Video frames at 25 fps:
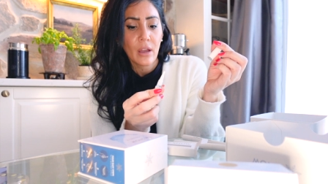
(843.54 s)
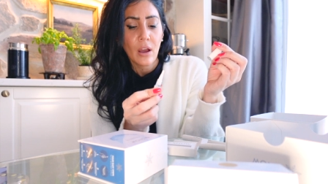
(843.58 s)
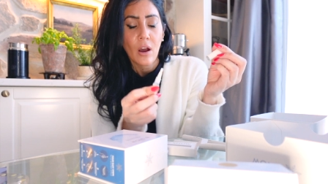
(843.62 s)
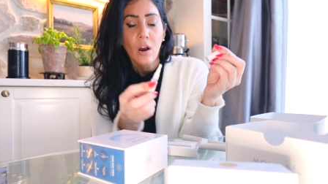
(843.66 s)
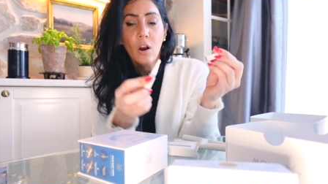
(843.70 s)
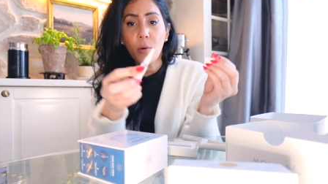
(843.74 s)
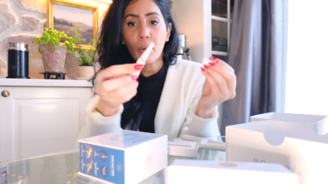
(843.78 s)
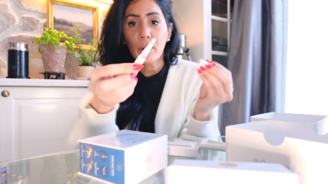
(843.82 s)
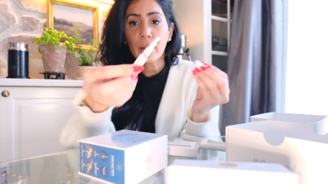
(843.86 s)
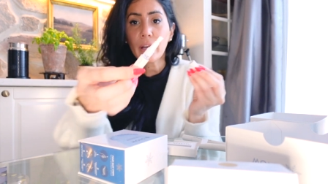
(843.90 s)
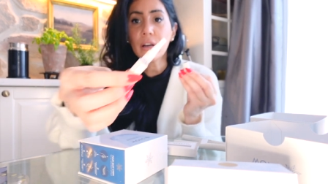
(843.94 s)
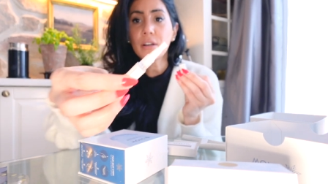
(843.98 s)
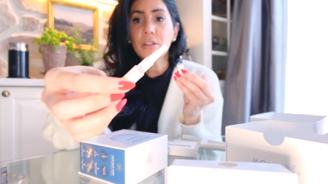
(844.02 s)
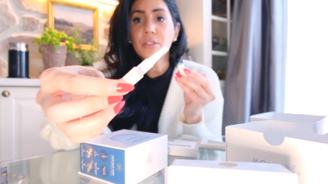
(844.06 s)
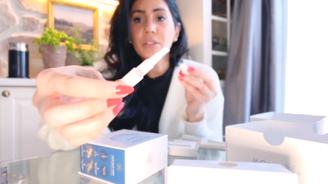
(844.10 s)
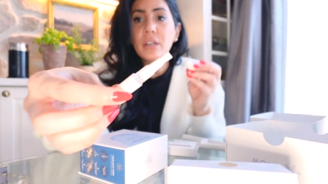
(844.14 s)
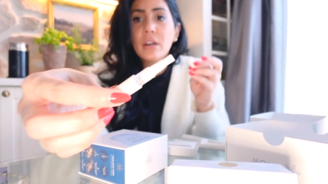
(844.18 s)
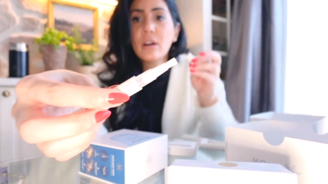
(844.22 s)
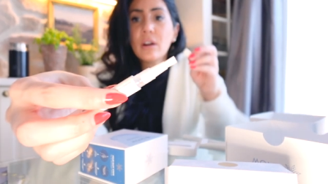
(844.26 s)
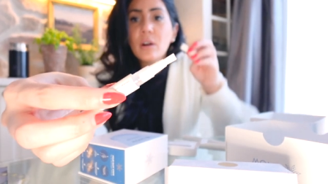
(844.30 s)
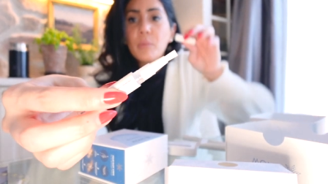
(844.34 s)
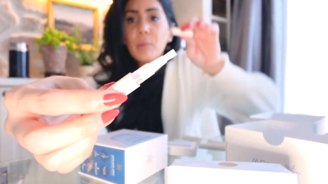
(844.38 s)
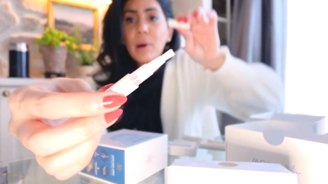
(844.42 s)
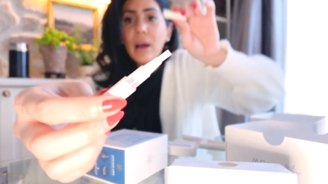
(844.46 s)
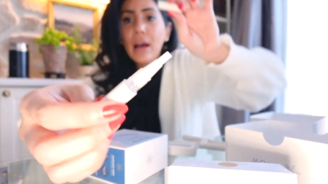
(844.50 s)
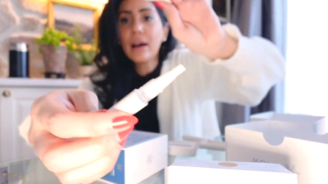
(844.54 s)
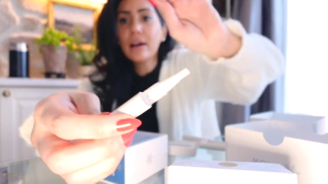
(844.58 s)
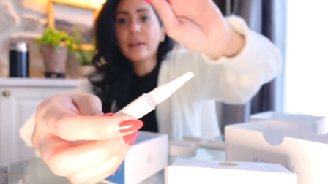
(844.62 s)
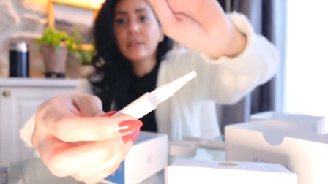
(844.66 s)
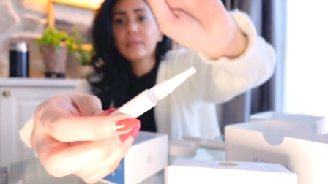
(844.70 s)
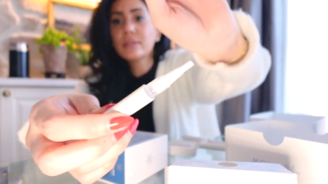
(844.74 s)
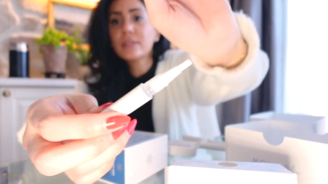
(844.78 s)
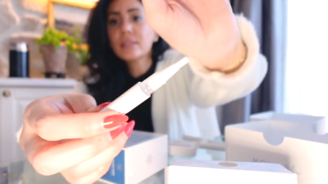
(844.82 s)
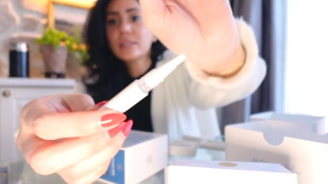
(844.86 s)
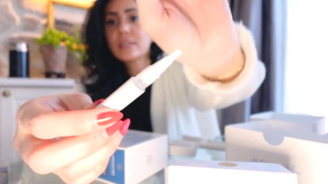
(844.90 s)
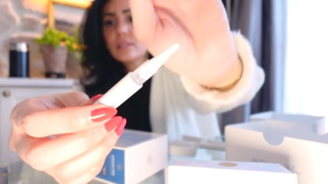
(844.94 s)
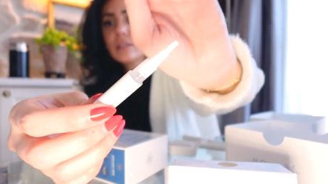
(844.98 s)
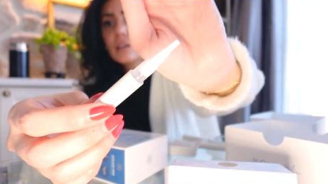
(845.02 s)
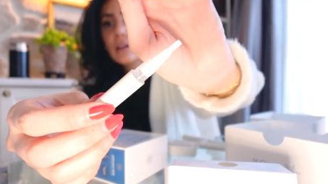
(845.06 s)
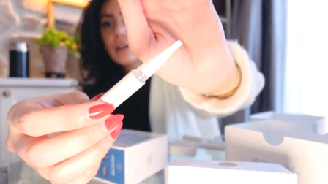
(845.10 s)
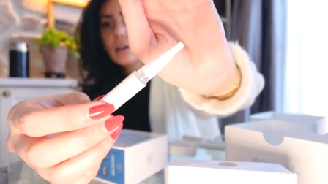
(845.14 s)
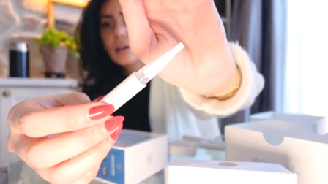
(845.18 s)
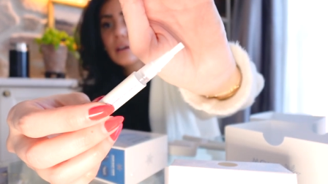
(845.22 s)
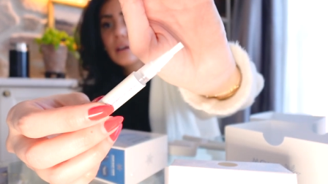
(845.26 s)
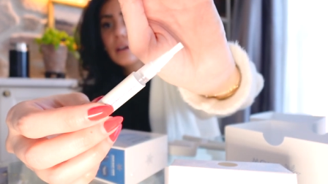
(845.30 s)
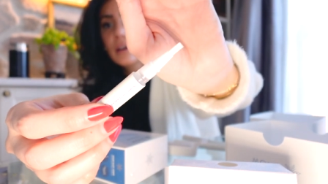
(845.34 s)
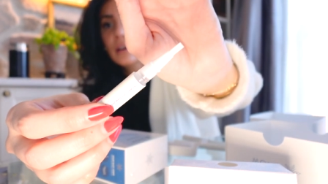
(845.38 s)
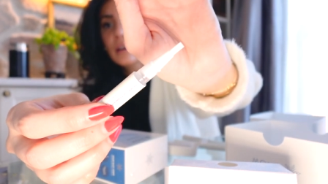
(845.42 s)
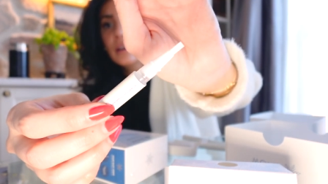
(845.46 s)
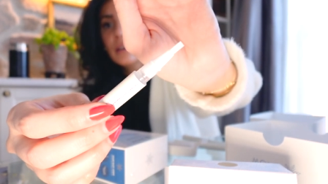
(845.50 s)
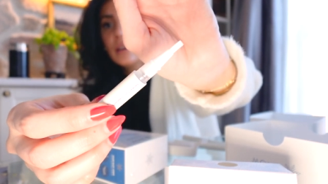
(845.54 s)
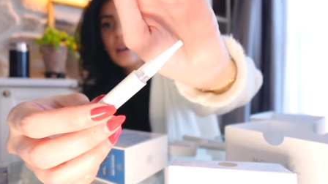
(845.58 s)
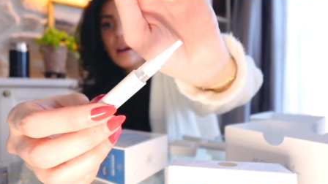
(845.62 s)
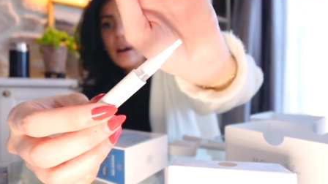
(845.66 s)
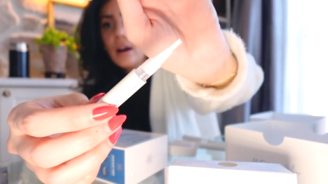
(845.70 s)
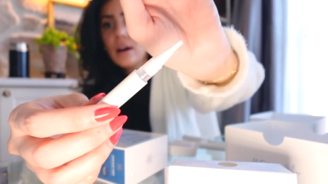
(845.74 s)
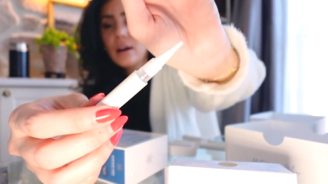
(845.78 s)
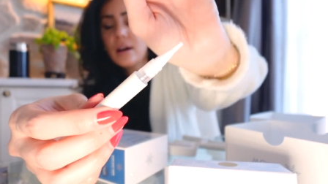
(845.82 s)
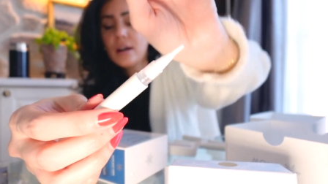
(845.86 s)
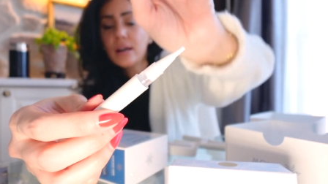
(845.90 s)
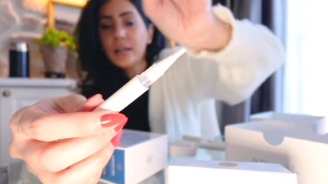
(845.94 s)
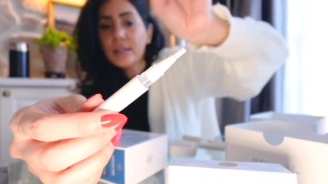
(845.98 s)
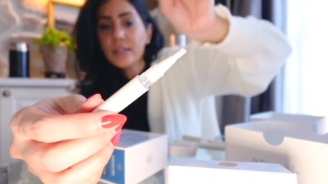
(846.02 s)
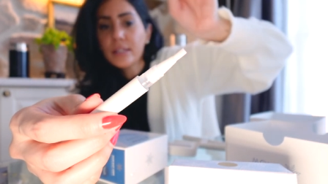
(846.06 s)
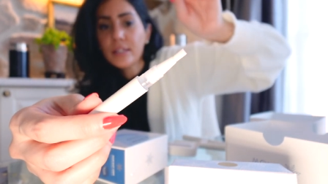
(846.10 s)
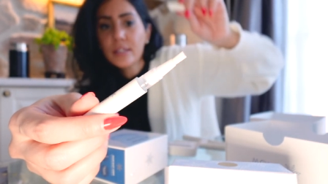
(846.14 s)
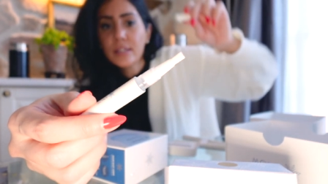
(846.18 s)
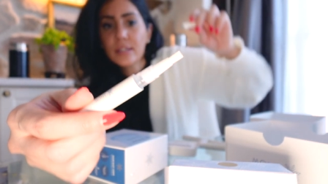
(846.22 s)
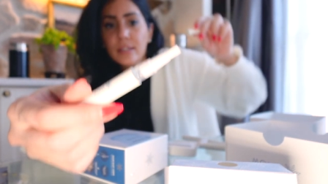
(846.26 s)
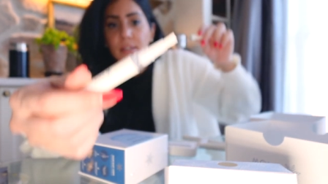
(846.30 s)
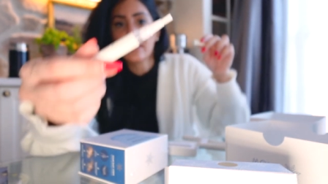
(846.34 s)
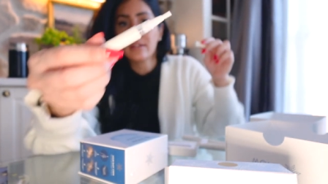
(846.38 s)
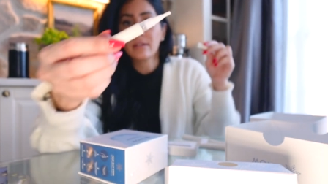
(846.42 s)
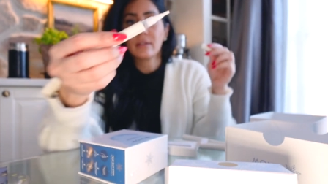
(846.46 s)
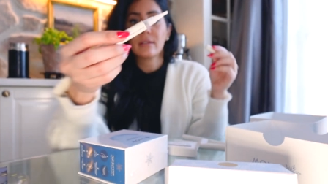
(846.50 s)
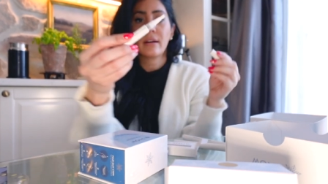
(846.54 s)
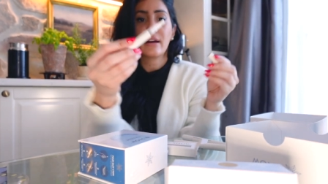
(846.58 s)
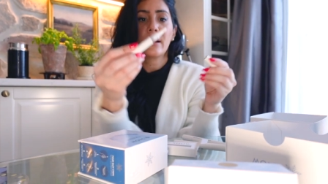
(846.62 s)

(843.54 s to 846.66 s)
Oh my gosh, they are pens. Yes.